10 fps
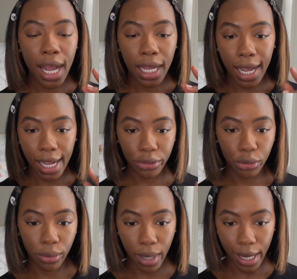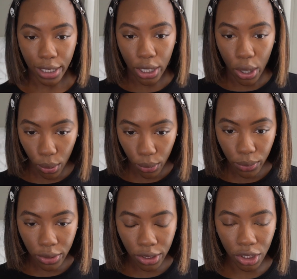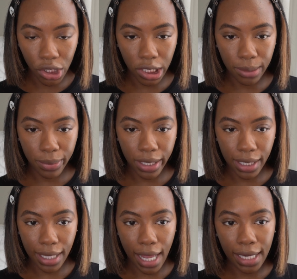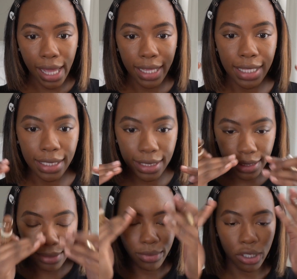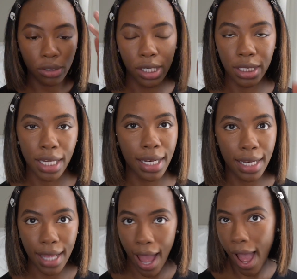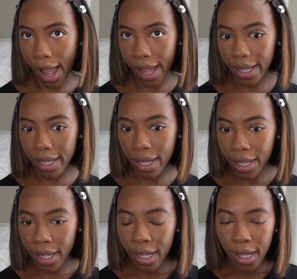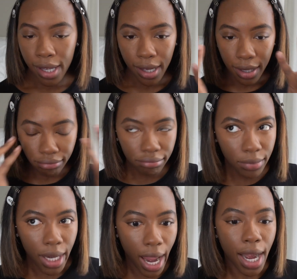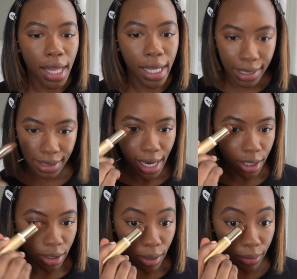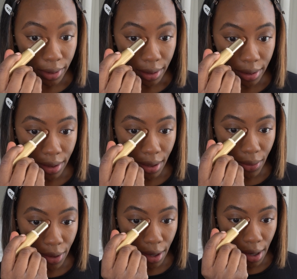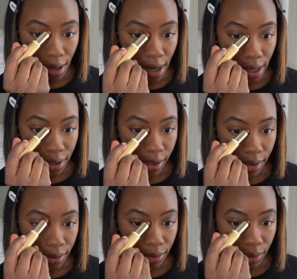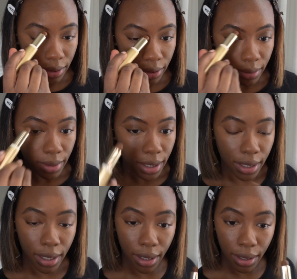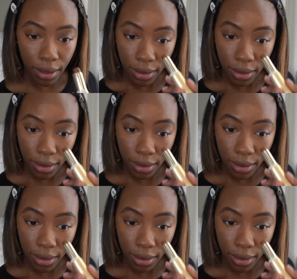contour my nose, just because I like the seamlessness into the eye and I like a snatch nose. So I just do a little bit here